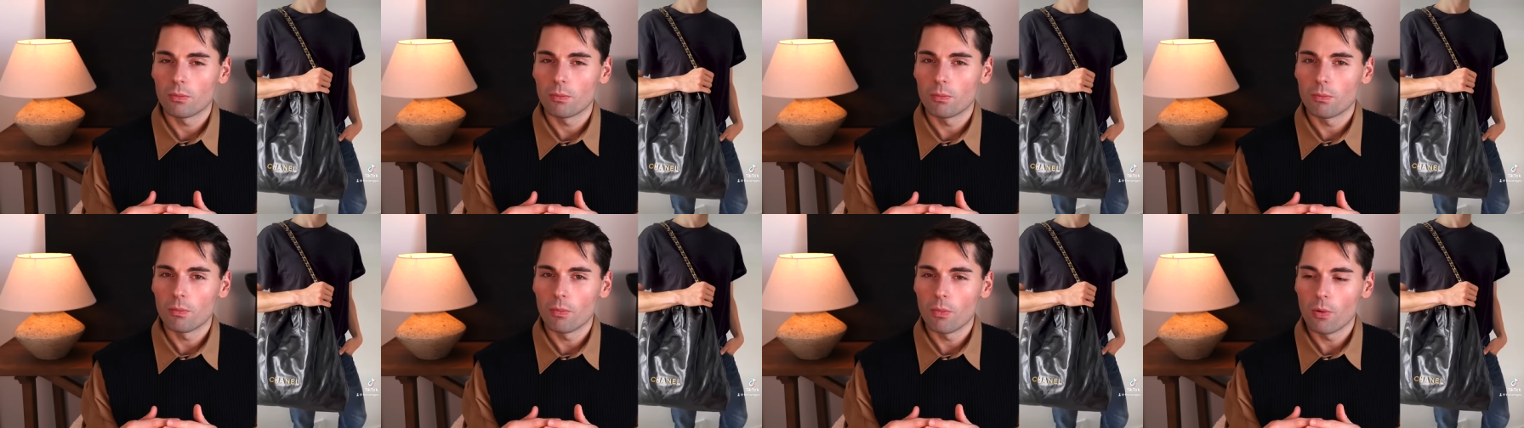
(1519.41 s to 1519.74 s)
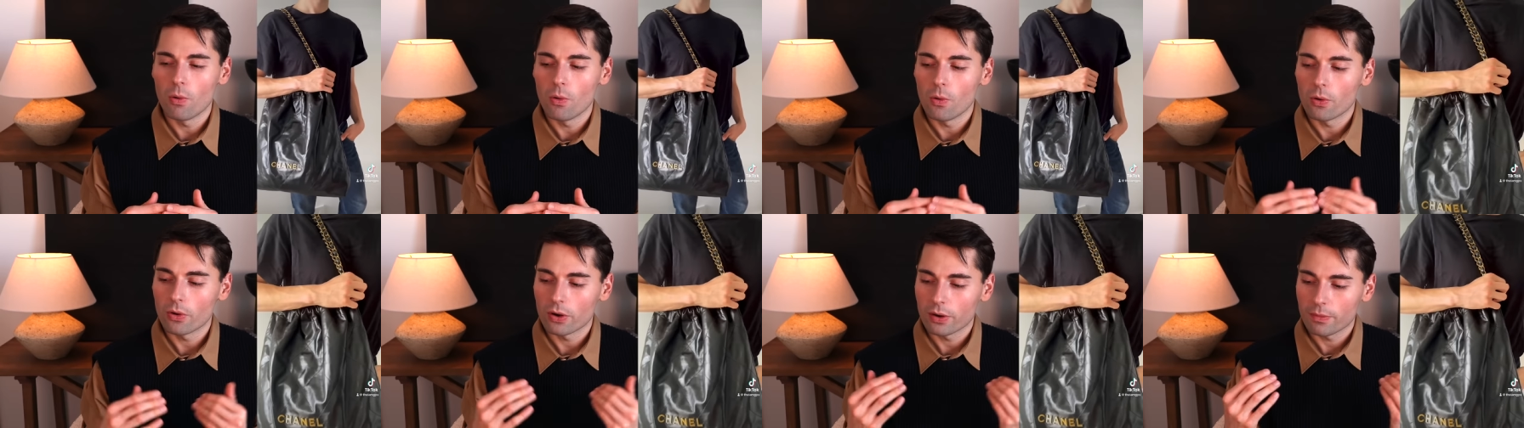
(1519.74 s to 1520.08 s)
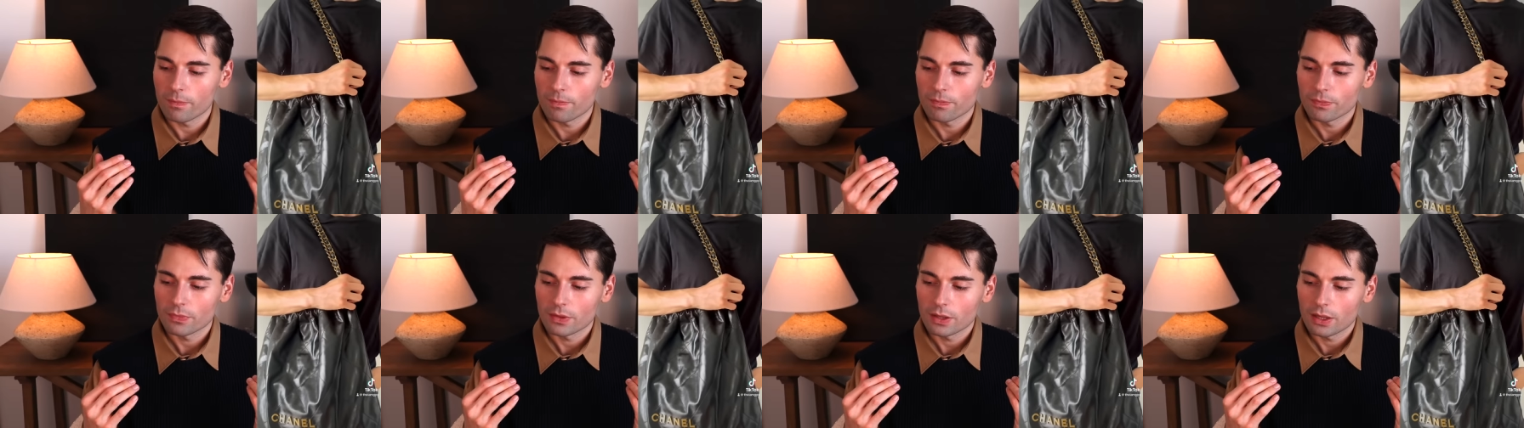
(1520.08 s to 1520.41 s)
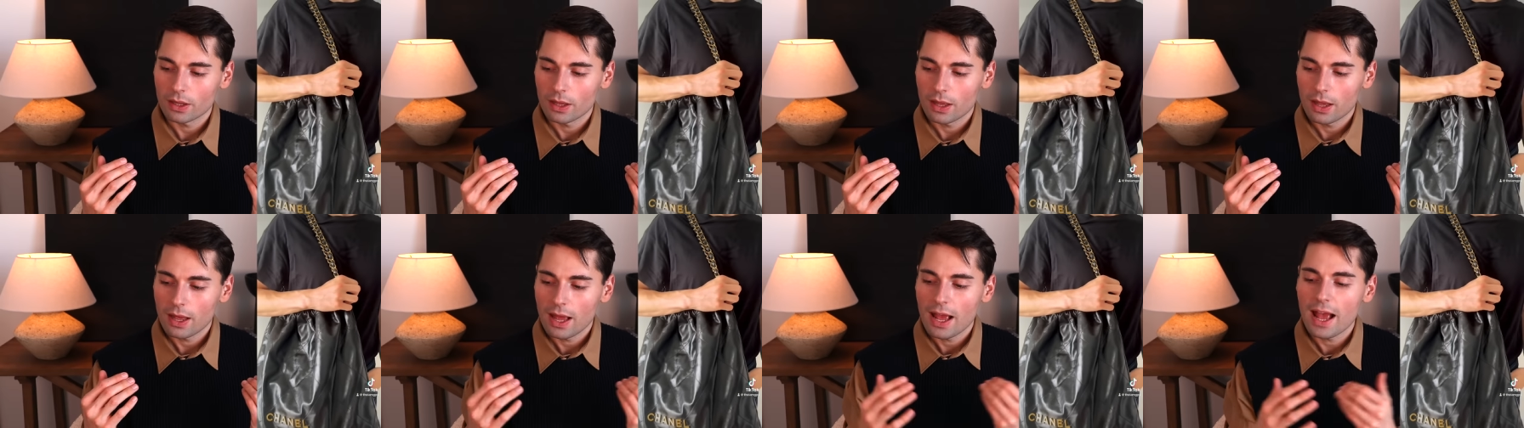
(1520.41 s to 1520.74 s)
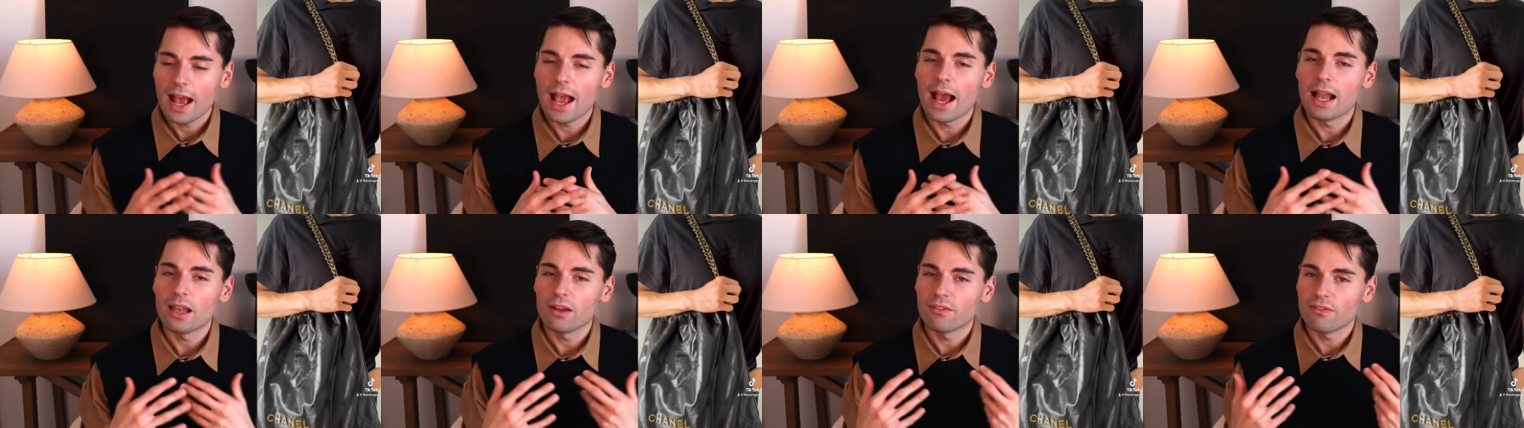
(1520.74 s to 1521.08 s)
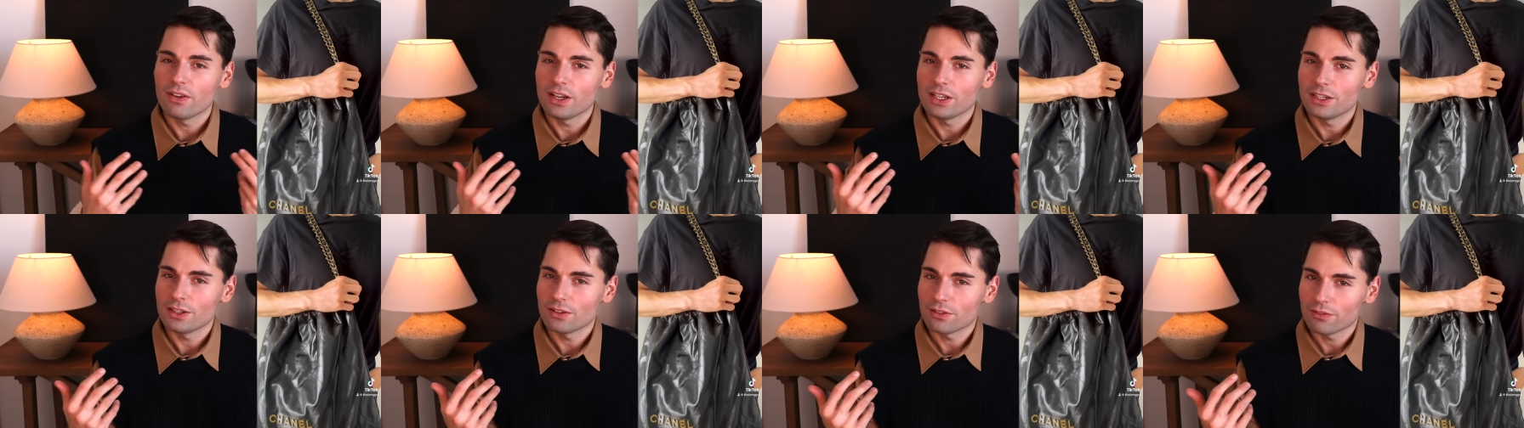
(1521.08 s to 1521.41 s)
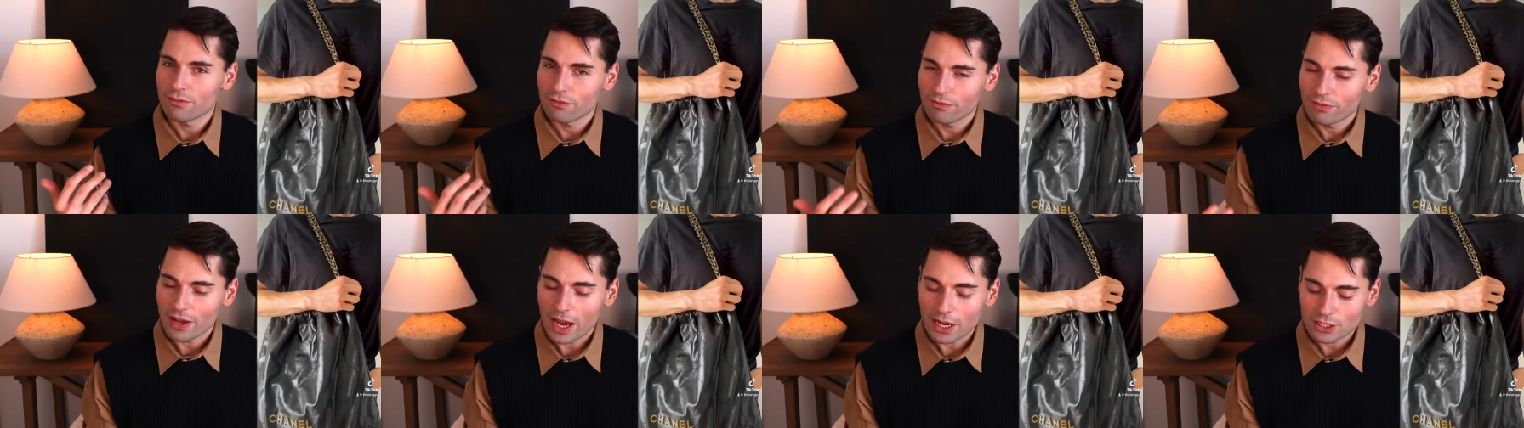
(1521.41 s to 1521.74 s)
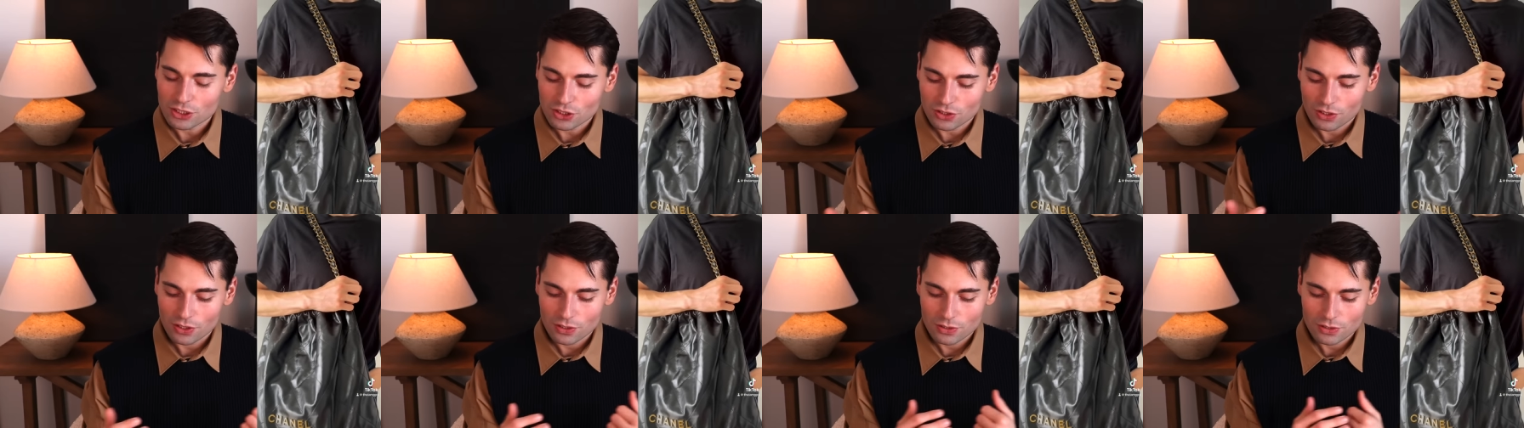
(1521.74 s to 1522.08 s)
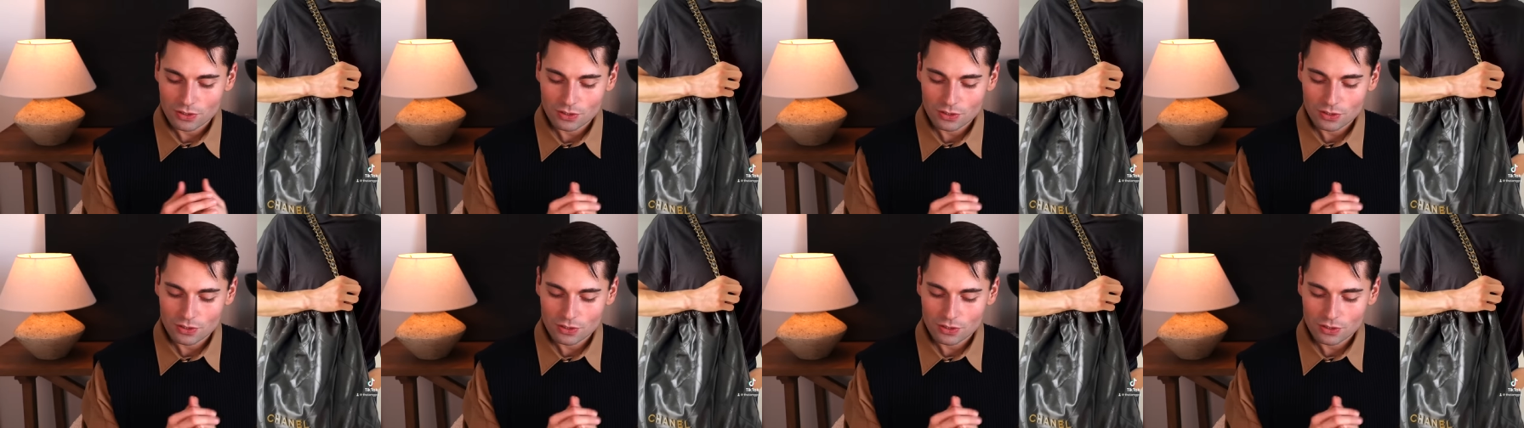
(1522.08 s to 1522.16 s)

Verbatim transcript: more elevated fashion.